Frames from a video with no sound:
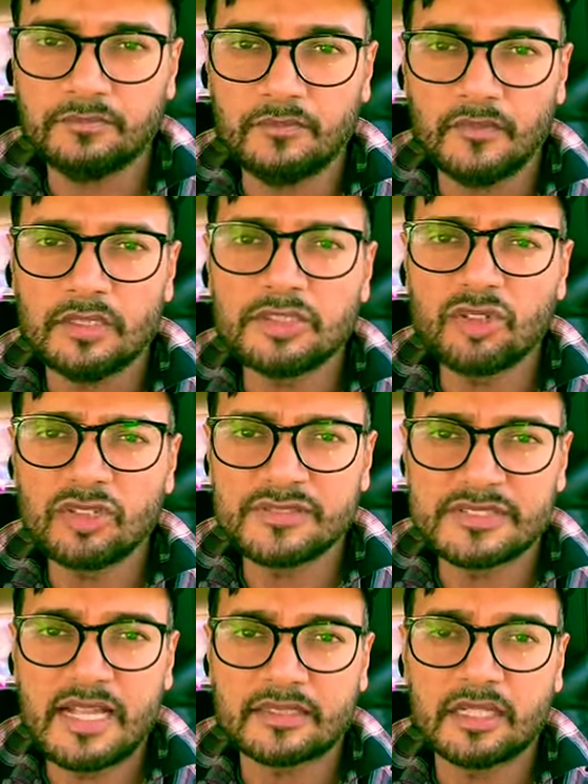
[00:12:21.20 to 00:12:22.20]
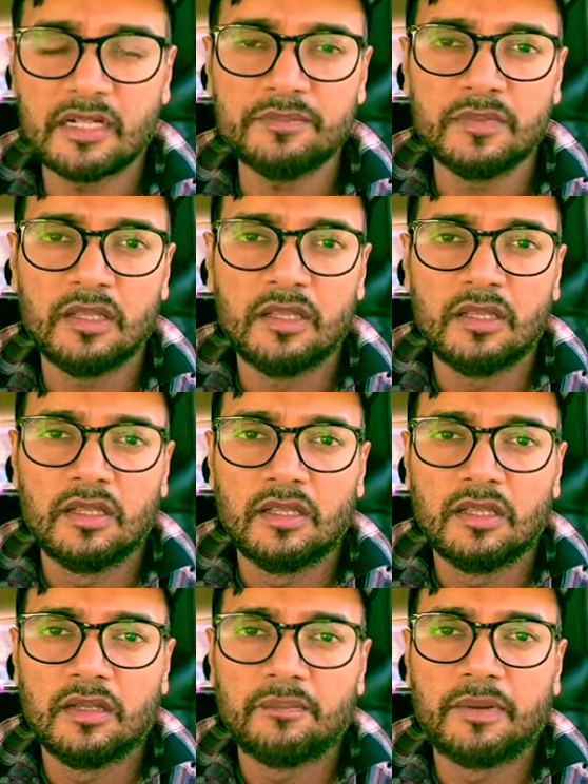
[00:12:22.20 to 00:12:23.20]
sort of stacked up.
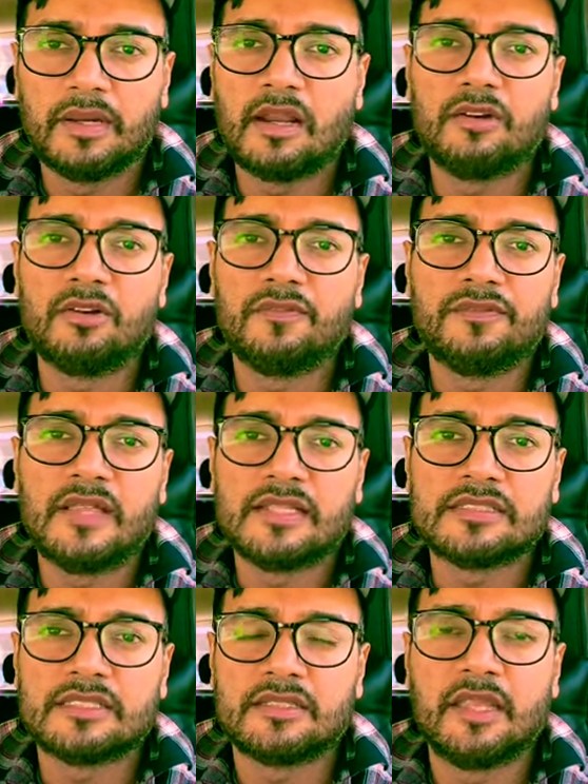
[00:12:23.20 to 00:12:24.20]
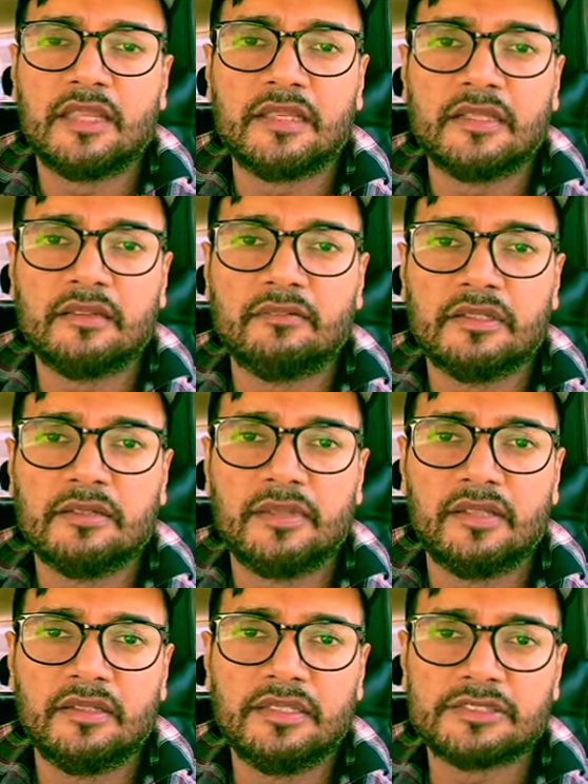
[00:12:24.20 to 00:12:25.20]
But I don't know if that's a thing with the
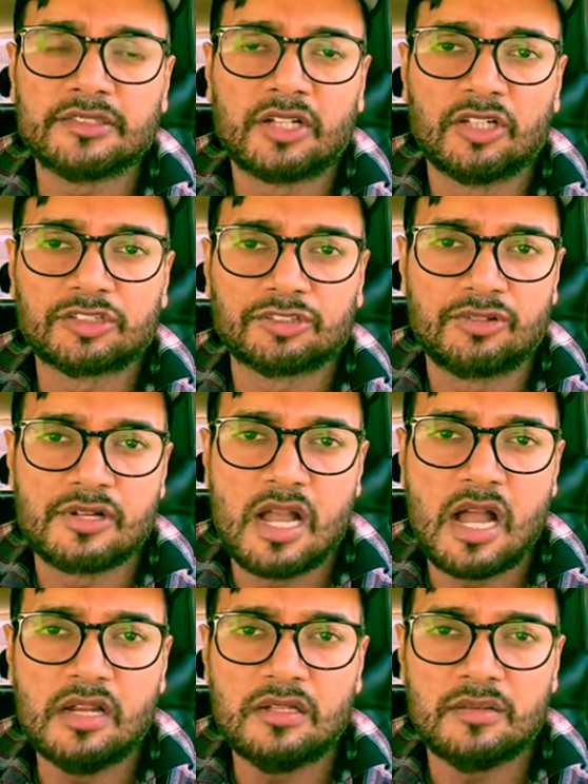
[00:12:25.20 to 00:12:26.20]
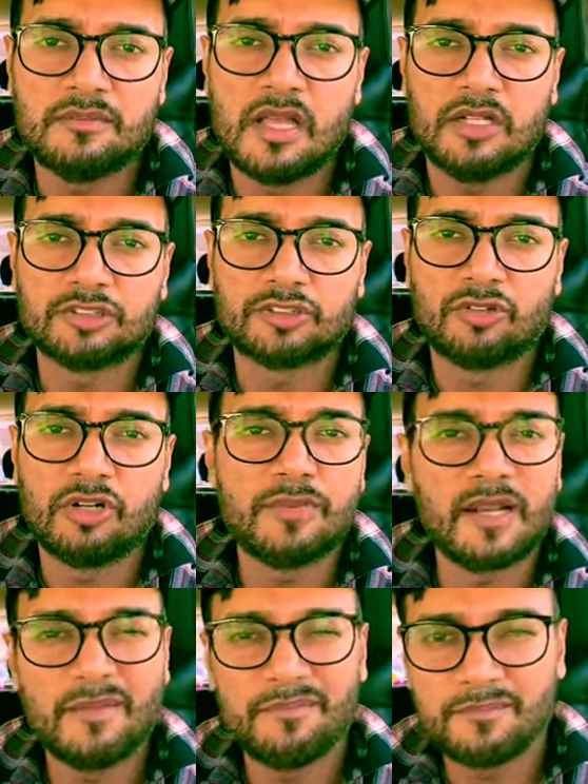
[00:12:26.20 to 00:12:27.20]
Middle Eastern culture or not. I'm not sure,
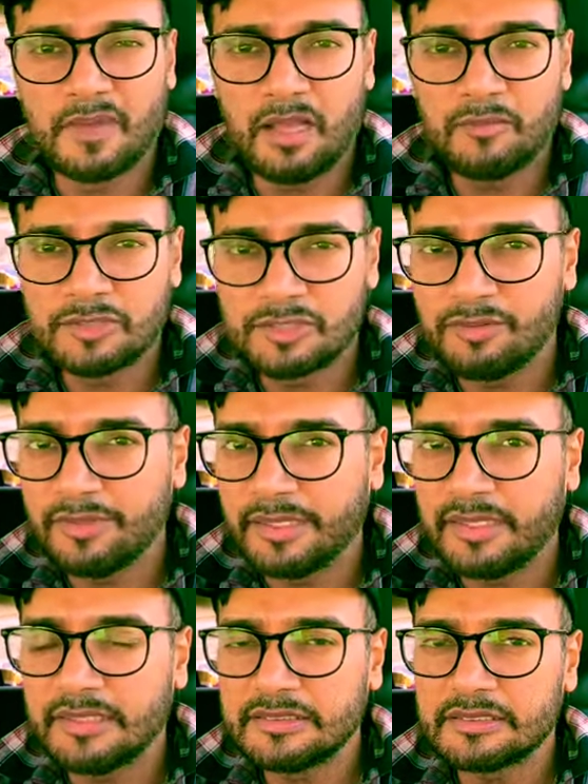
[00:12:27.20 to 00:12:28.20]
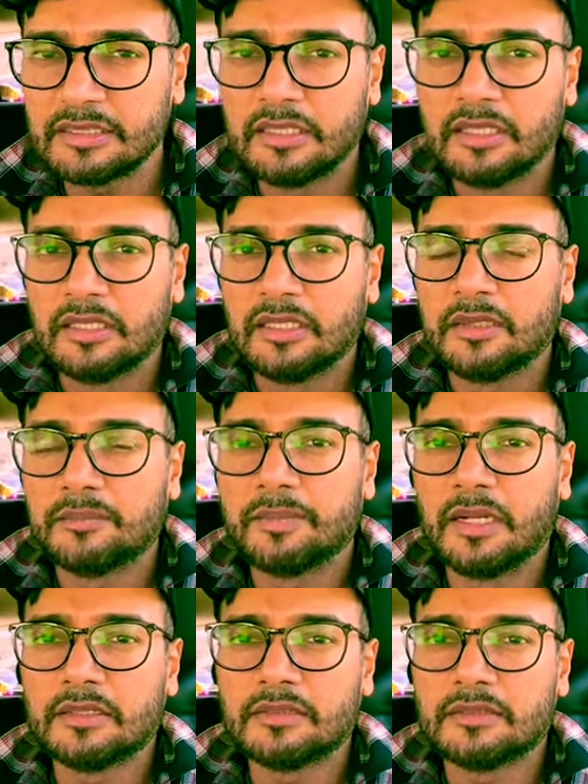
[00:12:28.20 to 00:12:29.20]
but I'm assuming it is.
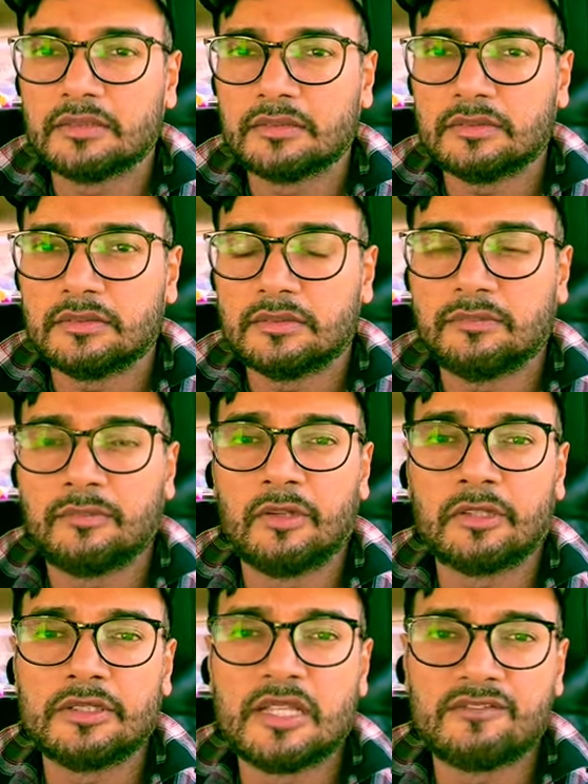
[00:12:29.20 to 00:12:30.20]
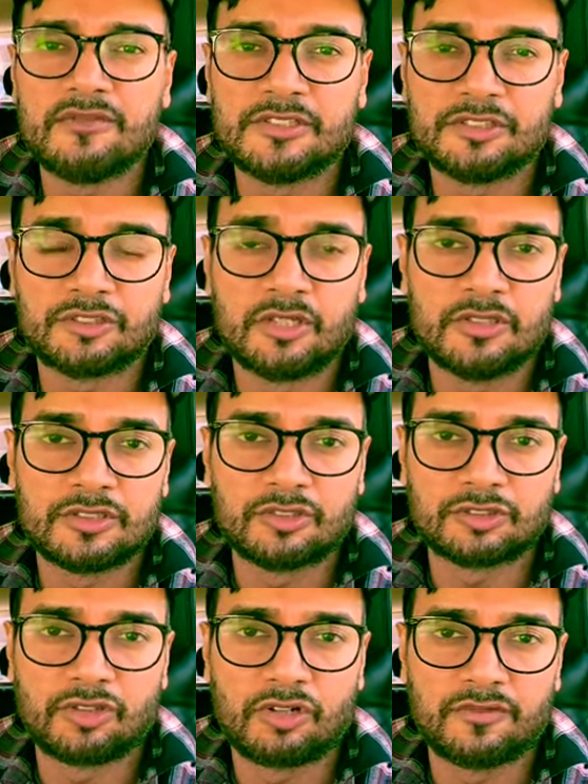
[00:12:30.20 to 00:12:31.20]
But one could never be so
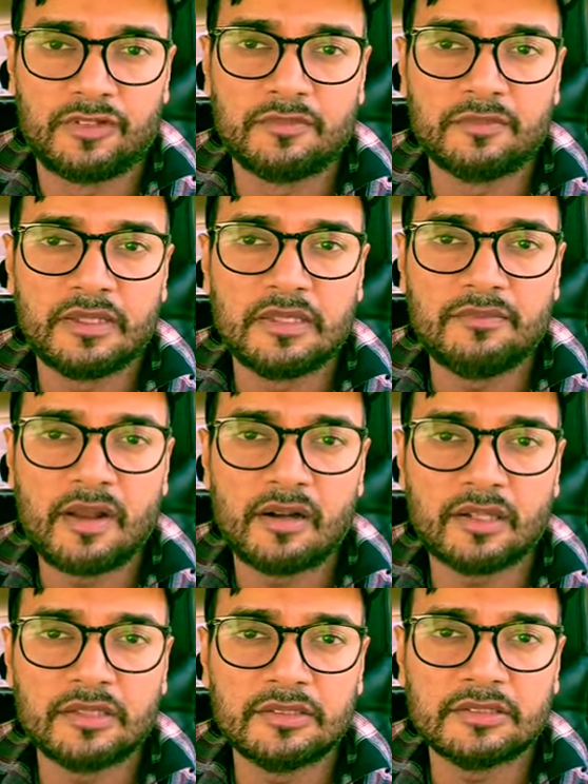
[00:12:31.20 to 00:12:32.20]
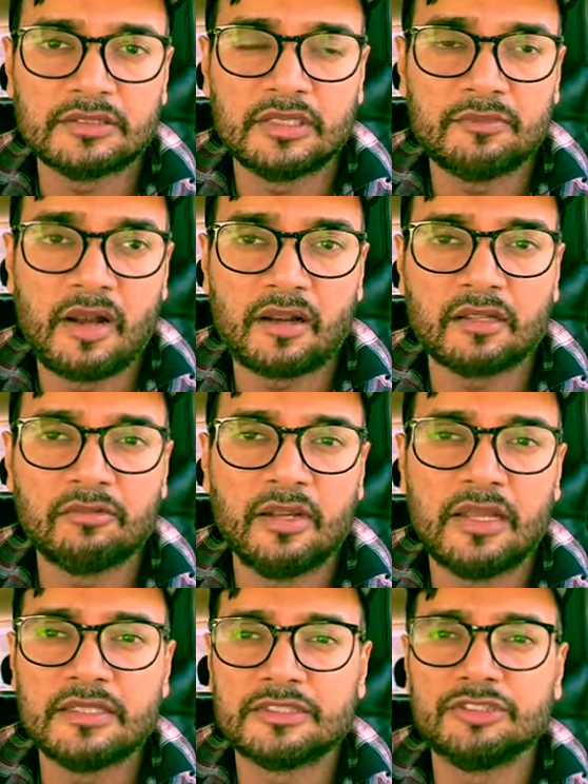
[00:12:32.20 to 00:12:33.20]
sure of it. But the American
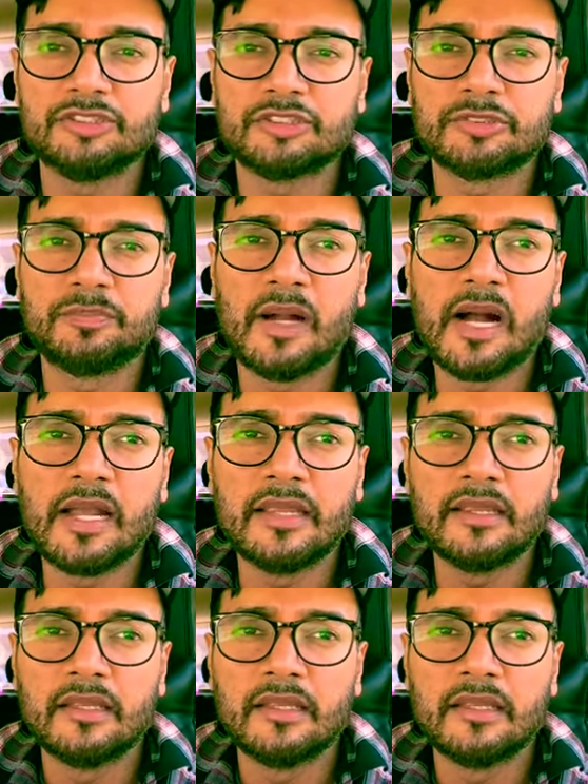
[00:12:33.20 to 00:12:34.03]
way is you just buy